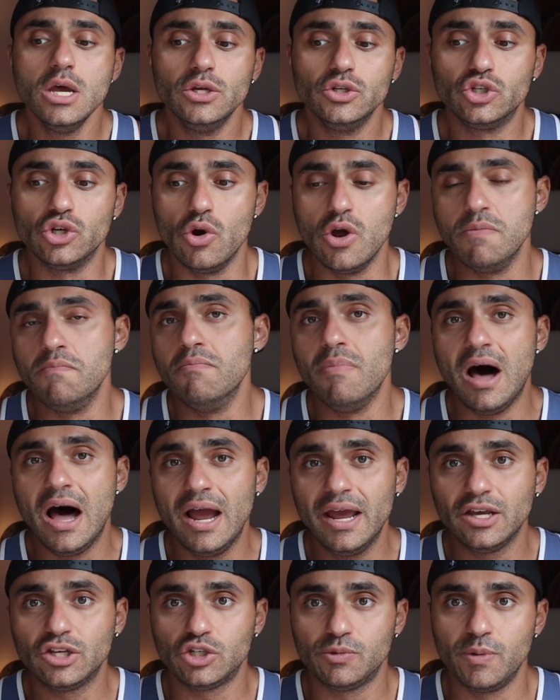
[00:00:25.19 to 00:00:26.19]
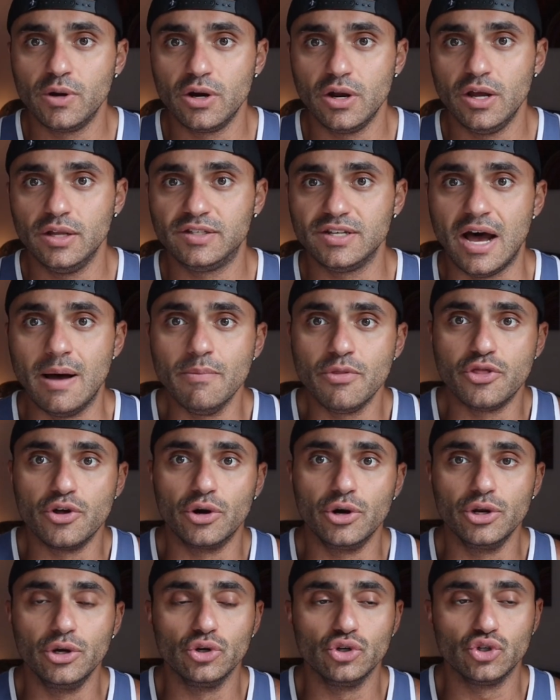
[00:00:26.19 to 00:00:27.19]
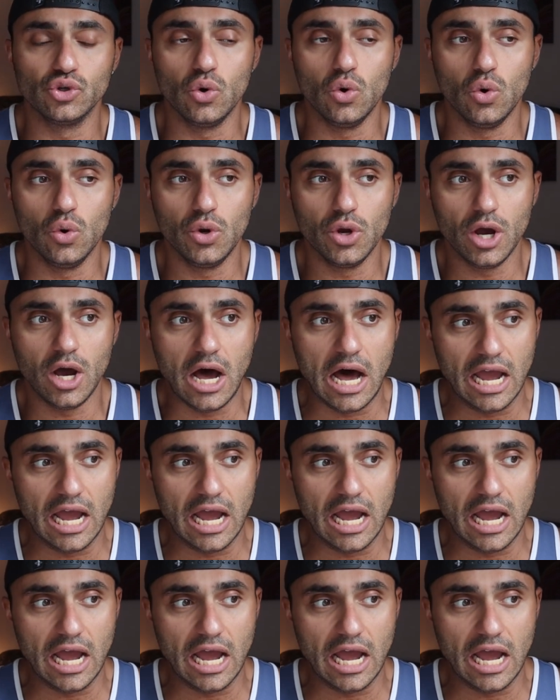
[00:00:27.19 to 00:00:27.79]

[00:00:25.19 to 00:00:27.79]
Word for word: So in my experience, I'm thirty years old.